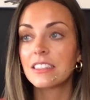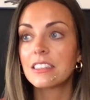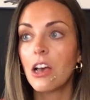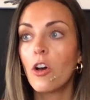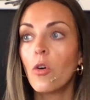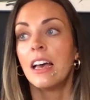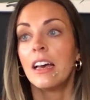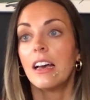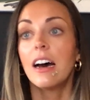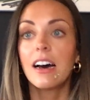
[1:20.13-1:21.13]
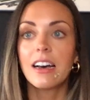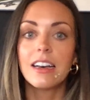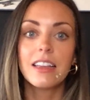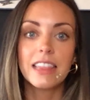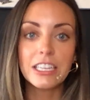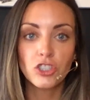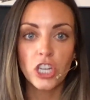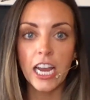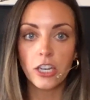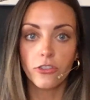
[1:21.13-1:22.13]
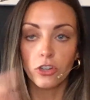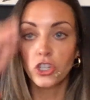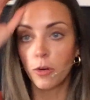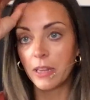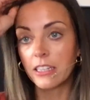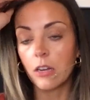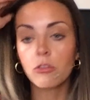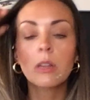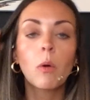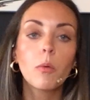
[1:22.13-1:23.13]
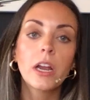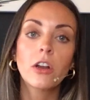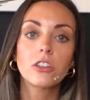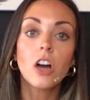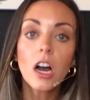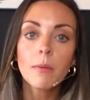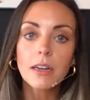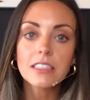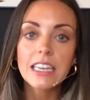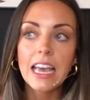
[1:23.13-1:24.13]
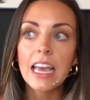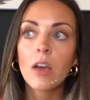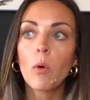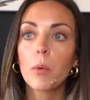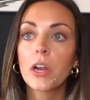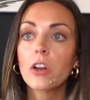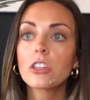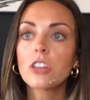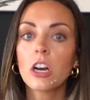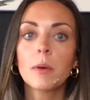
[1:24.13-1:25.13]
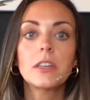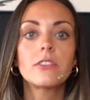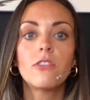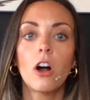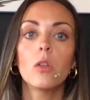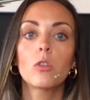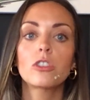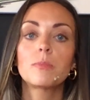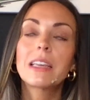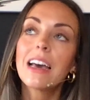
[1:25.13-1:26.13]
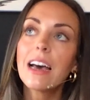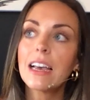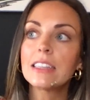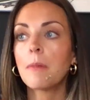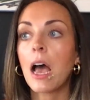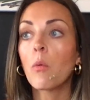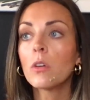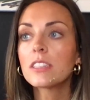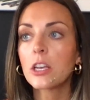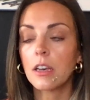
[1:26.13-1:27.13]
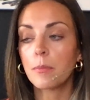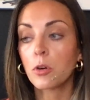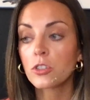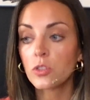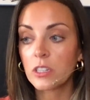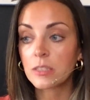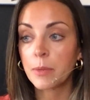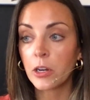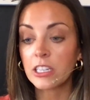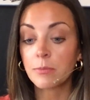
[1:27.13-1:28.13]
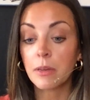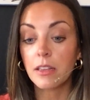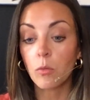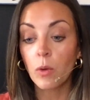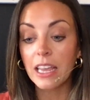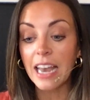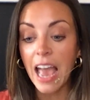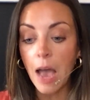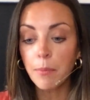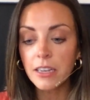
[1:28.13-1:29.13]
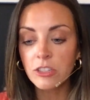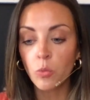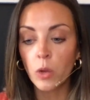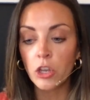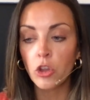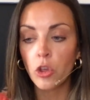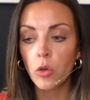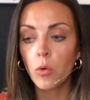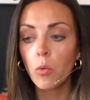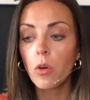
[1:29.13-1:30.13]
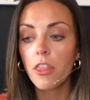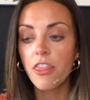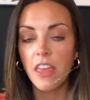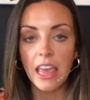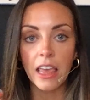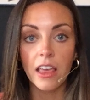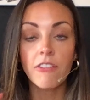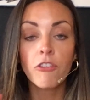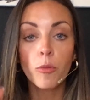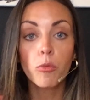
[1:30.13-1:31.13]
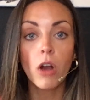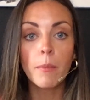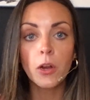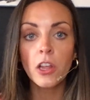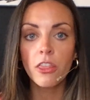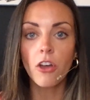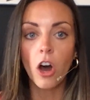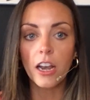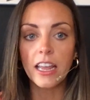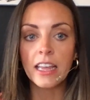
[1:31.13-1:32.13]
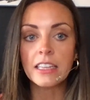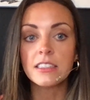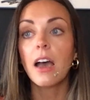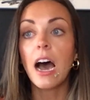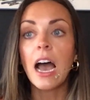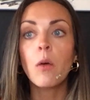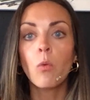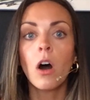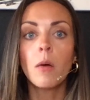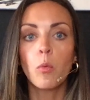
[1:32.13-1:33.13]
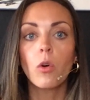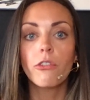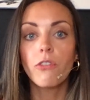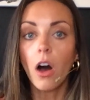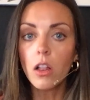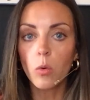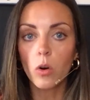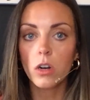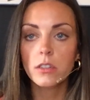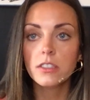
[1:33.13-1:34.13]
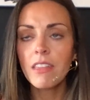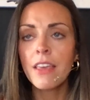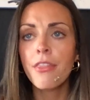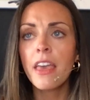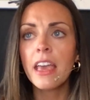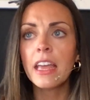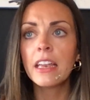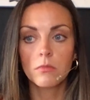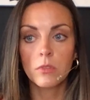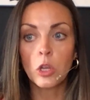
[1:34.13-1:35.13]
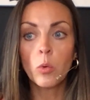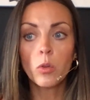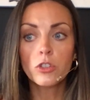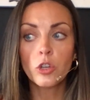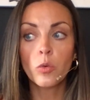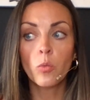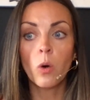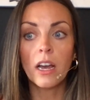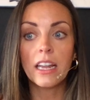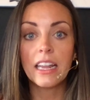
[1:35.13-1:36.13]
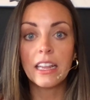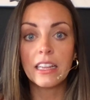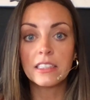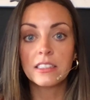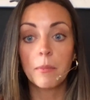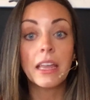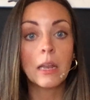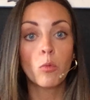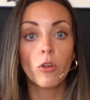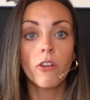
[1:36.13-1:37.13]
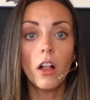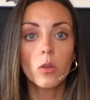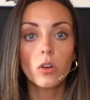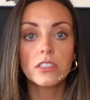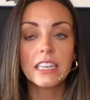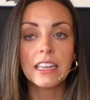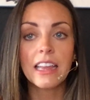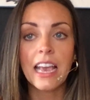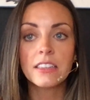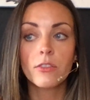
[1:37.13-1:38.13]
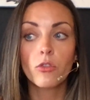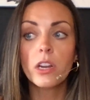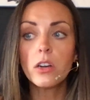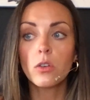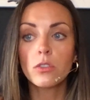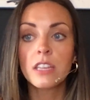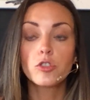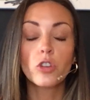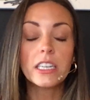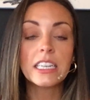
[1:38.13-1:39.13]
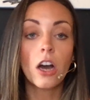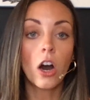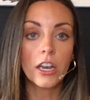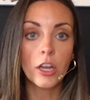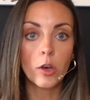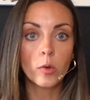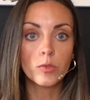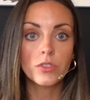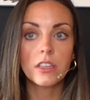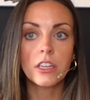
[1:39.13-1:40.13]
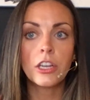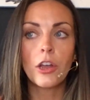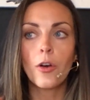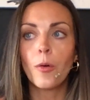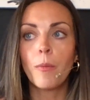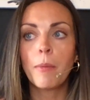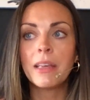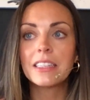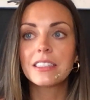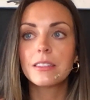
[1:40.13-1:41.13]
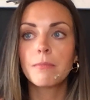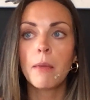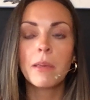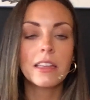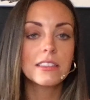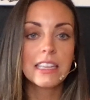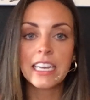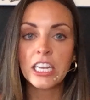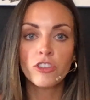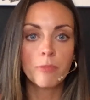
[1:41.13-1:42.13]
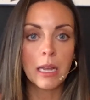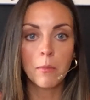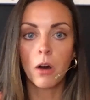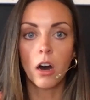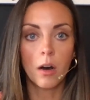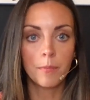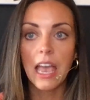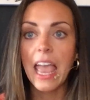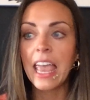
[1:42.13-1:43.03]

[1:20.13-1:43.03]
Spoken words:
So things change for sure, but that's not really what we're here to talk about today. What we're here to talk about is followers, because I will tell you a personal experience, but what can happen is when you think, if your primary thought is I want more followers, then you will do what is getting more followers. And in the case of Reels, trending audios, you know, maybe it's the niche of being a mom.